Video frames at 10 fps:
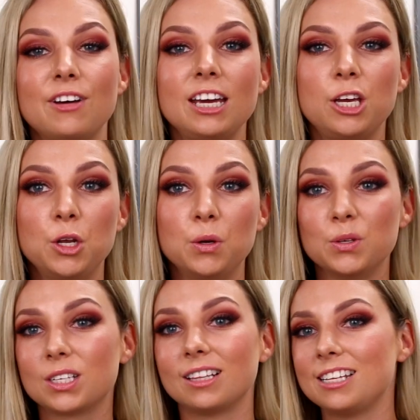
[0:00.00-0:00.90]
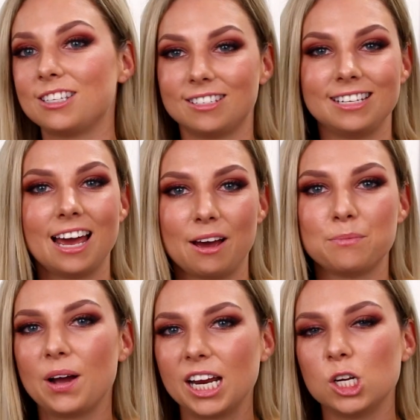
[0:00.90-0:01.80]
Fake news. Let's, yeah,
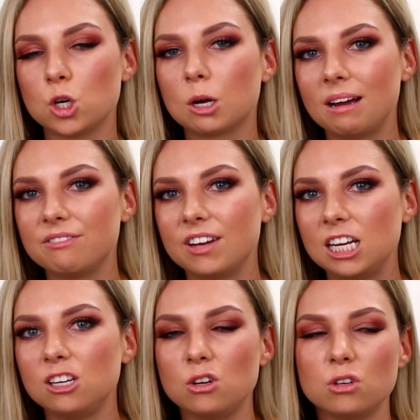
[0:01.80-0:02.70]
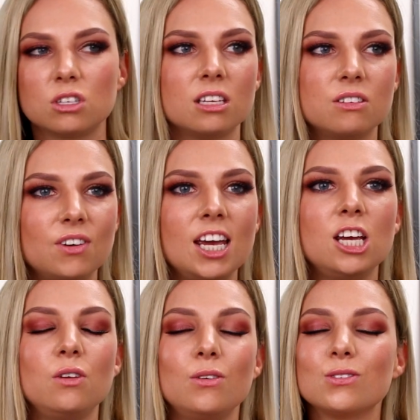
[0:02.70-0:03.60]
we're going to talk about fake news. There's
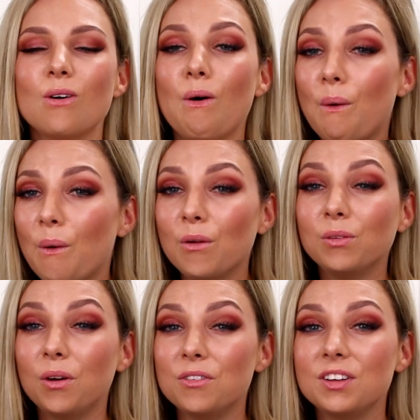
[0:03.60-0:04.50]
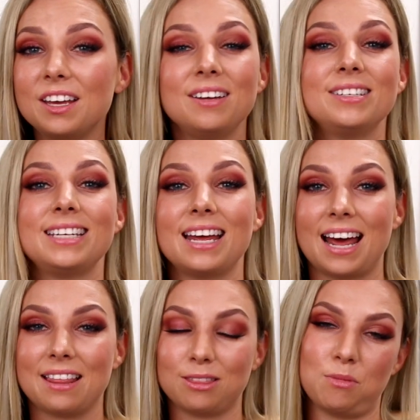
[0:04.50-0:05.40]
fake news all over the internet
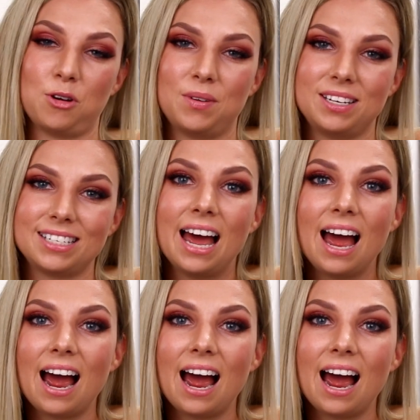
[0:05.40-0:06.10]
at the moment.